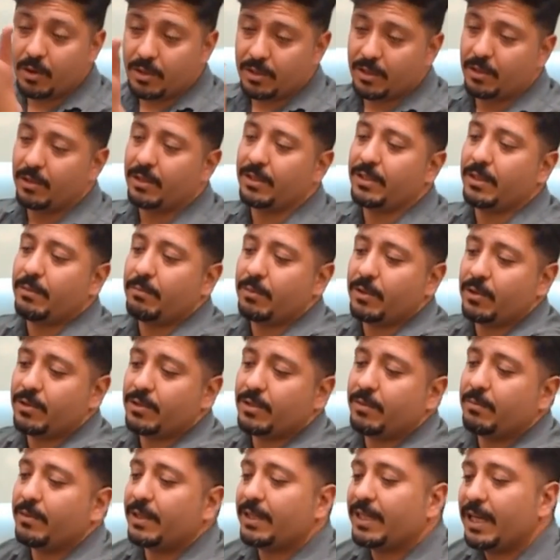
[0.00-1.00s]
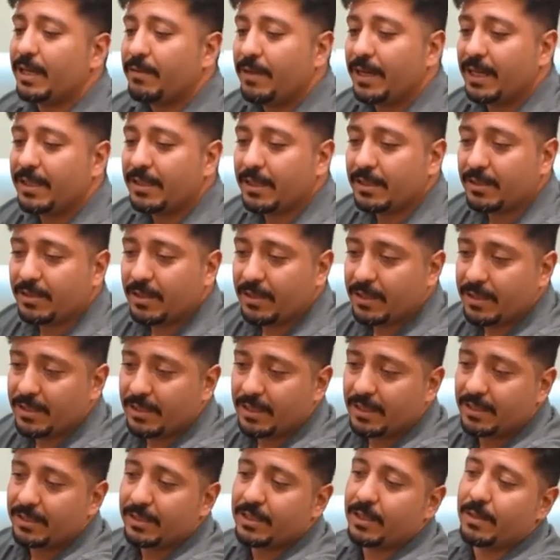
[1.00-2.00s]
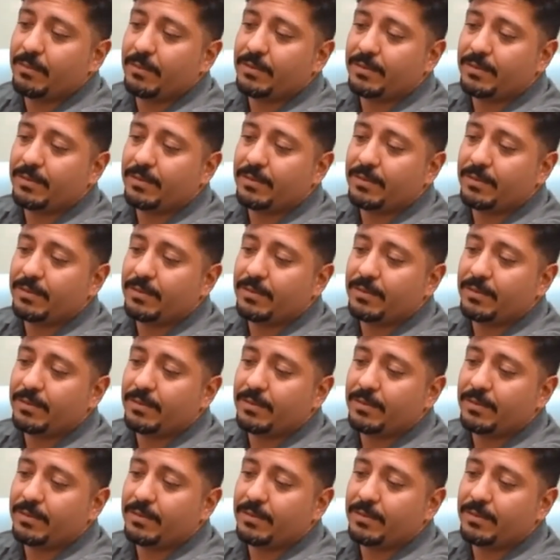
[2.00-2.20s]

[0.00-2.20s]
is supposed to be directed to the system,